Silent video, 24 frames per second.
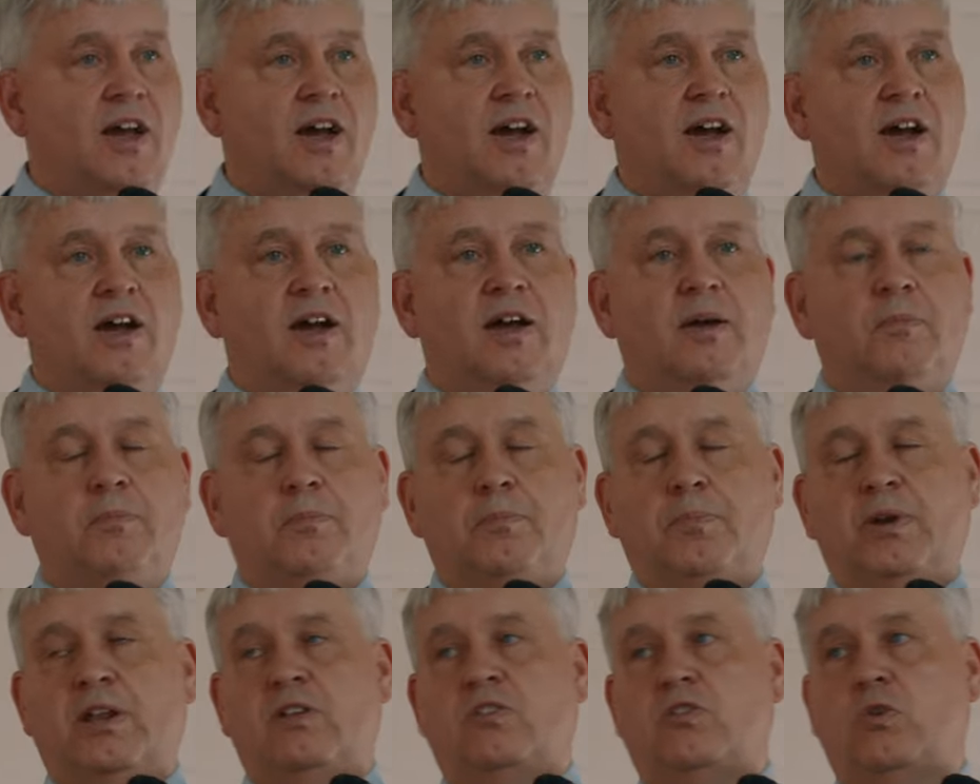
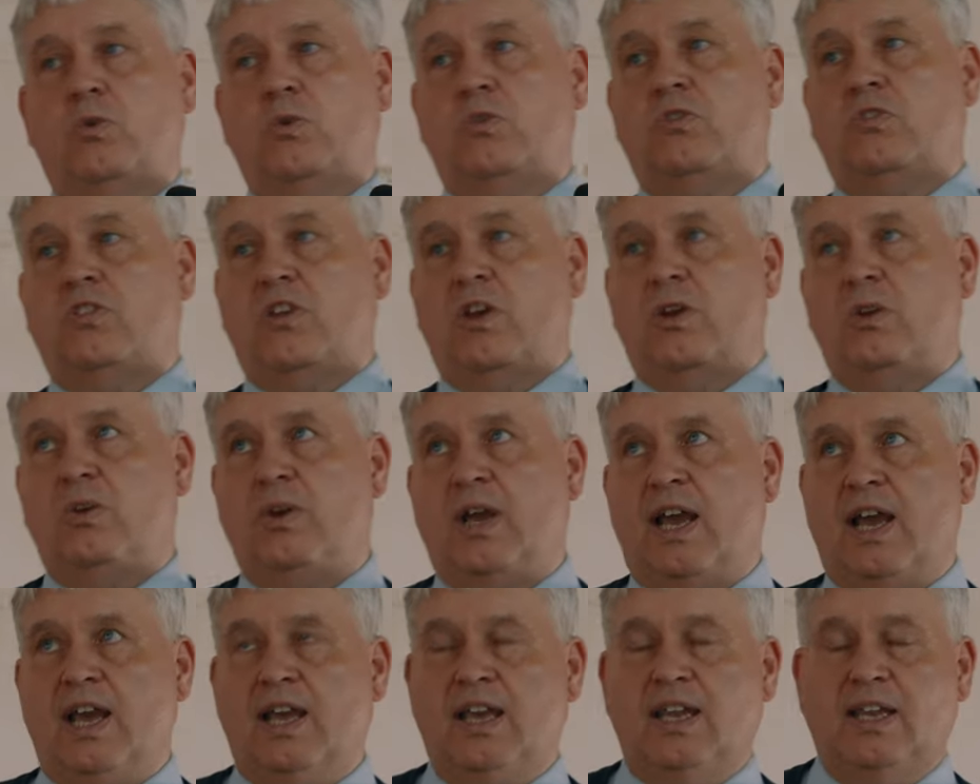but it's
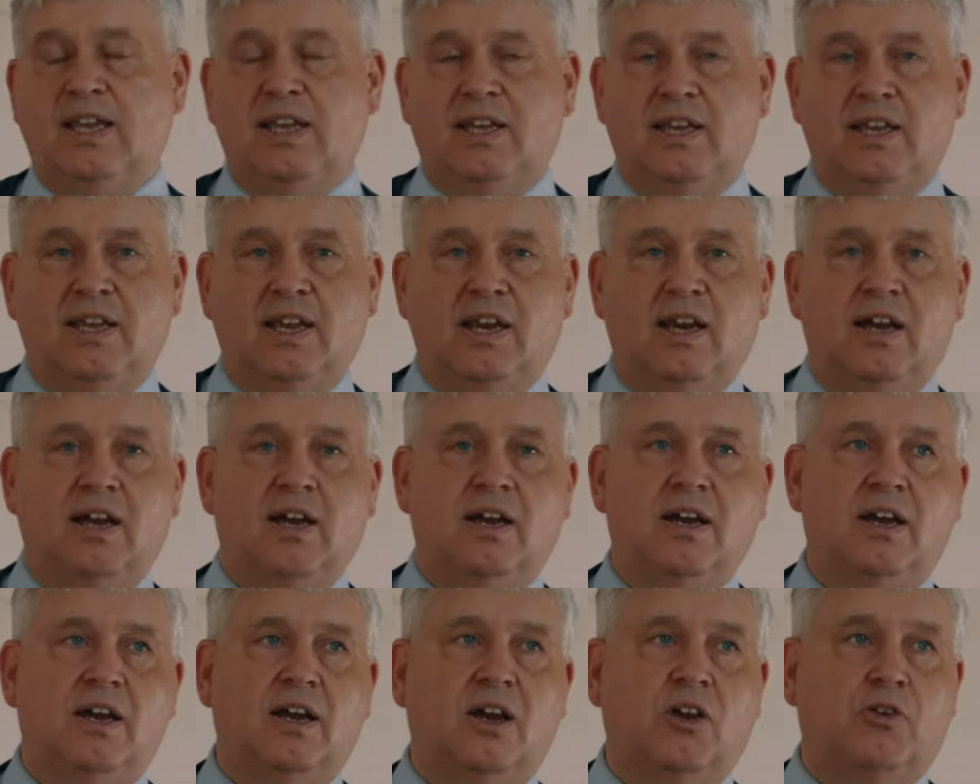also
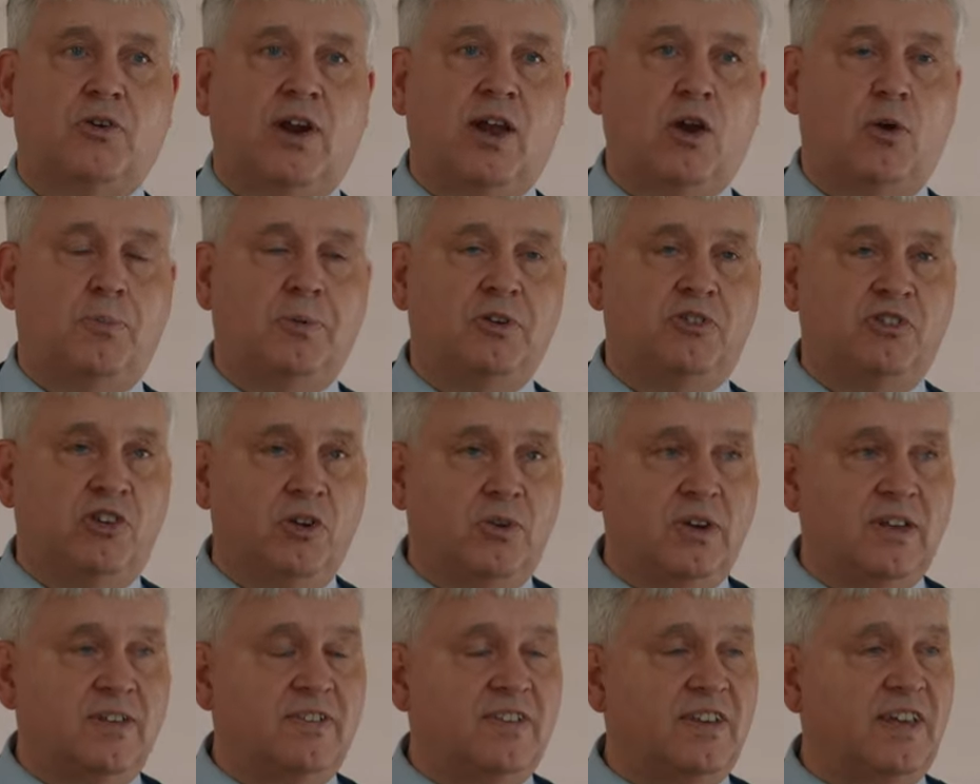a great
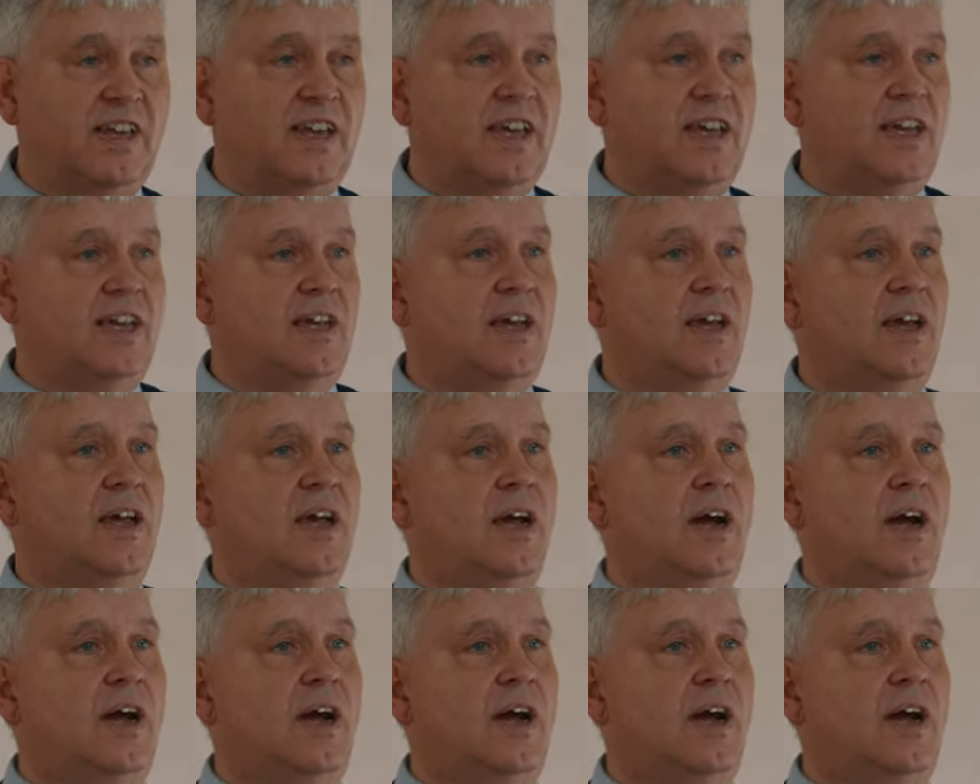opportunity.